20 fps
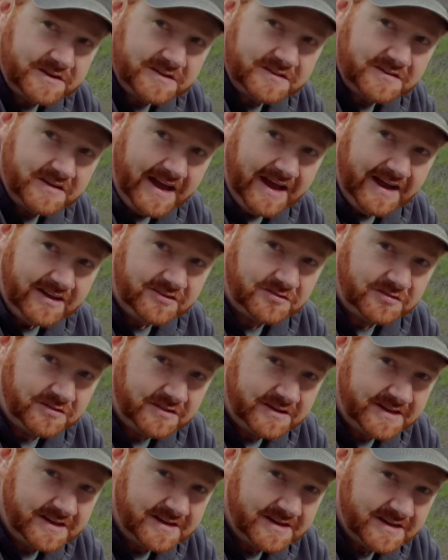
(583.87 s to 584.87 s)
is
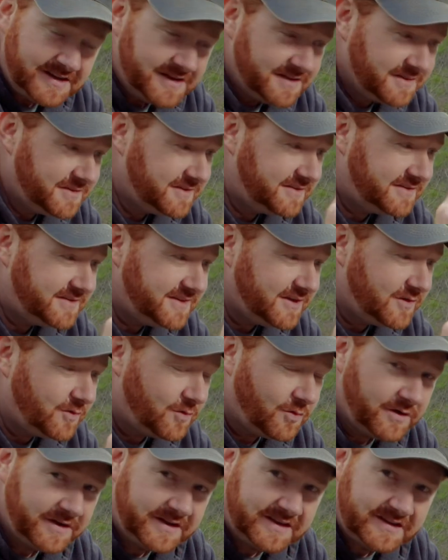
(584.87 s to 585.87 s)
actually the
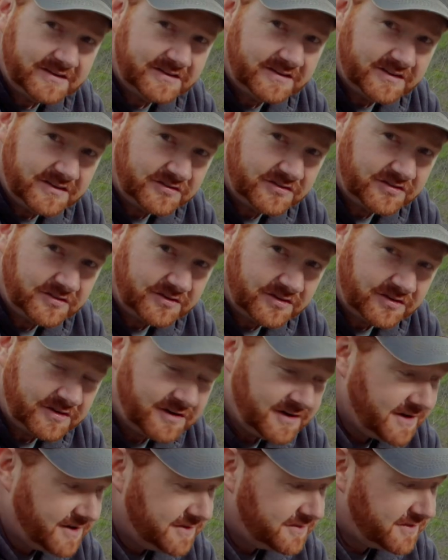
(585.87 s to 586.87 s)
decoy conditioner,
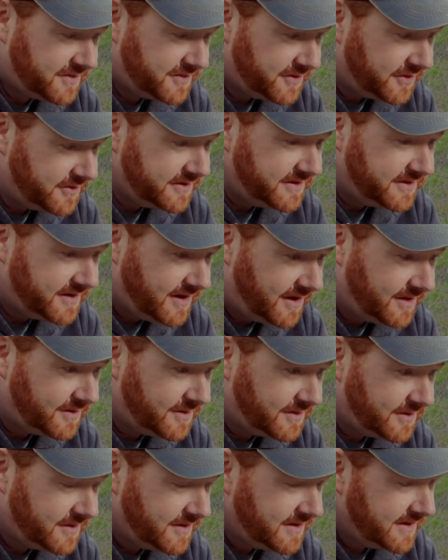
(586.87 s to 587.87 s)
the
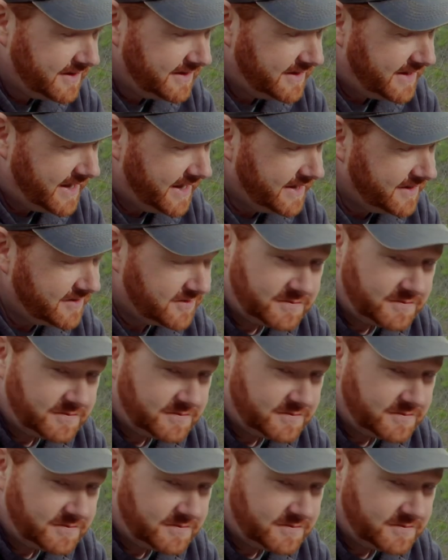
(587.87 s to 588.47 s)
$30 can of